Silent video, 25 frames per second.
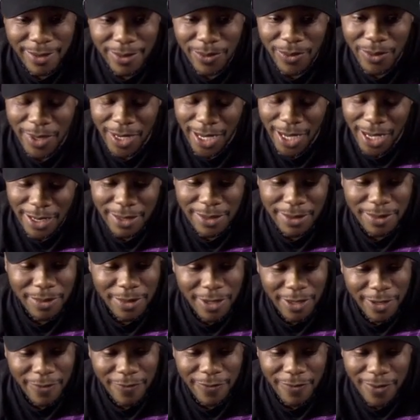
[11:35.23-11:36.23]
We have some
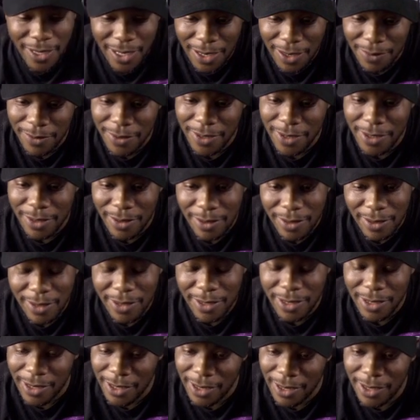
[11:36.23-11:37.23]
good veterans on the
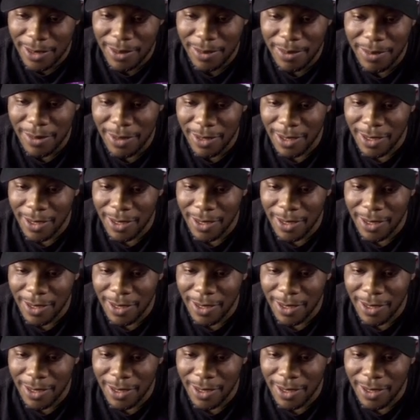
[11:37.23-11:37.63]
team